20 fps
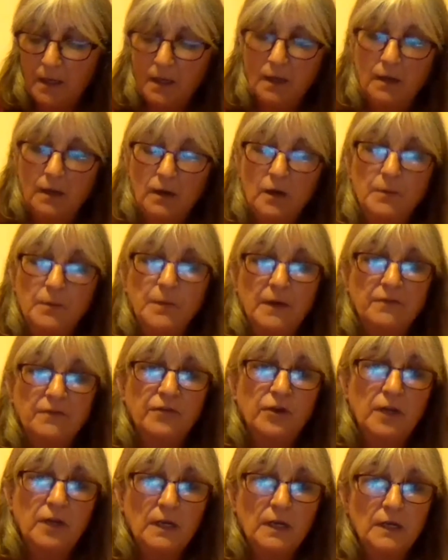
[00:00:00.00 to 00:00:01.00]
And
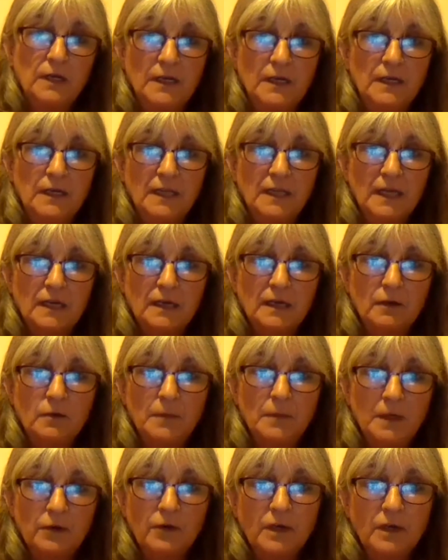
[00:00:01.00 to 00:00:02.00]
very clearly the
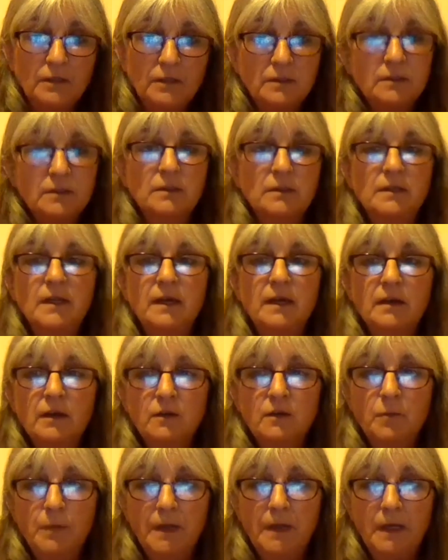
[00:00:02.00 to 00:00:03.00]
economic crisis is now
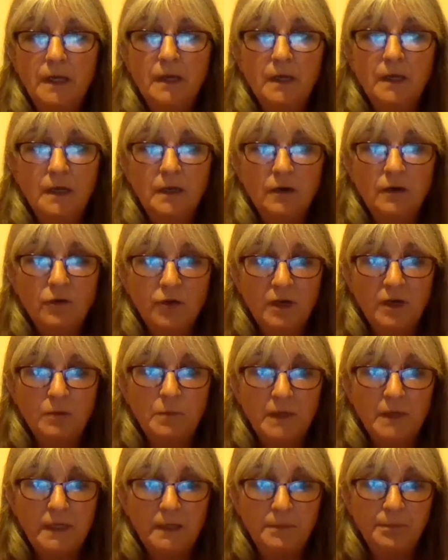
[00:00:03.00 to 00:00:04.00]
going to be
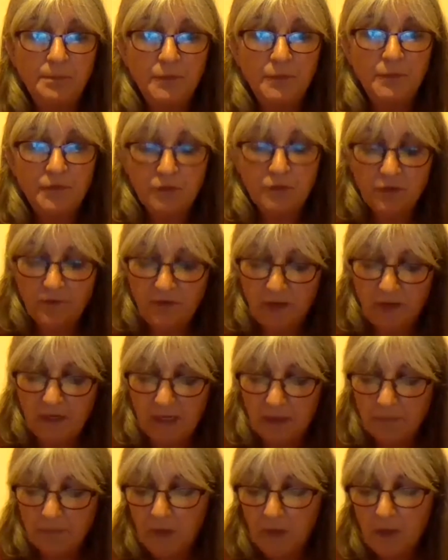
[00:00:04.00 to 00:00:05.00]
incredibly
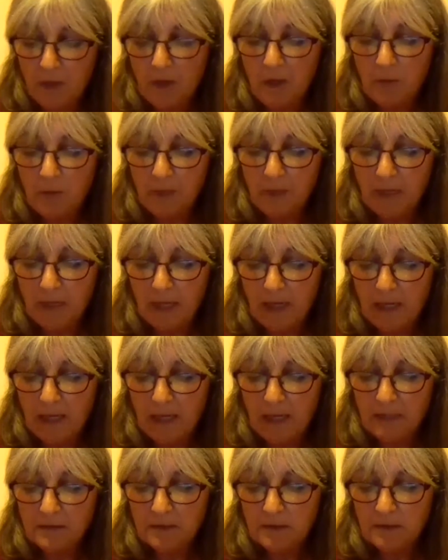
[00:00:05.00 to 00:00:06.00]
severe. But it
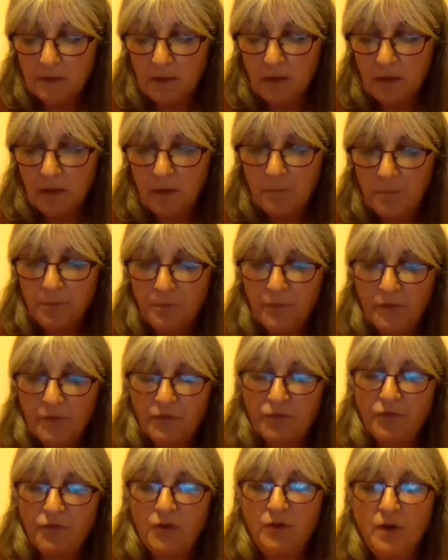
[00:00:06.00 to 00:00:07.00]
has
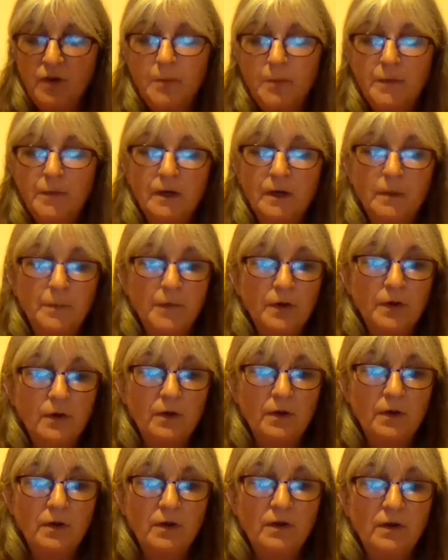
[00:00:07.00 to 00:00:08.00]
thrown up a number
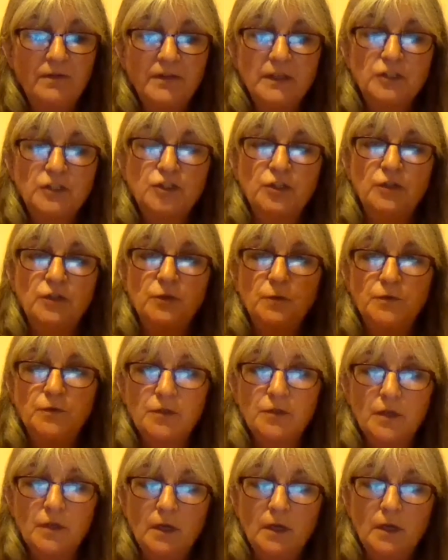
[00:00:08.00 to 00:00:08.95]
of issues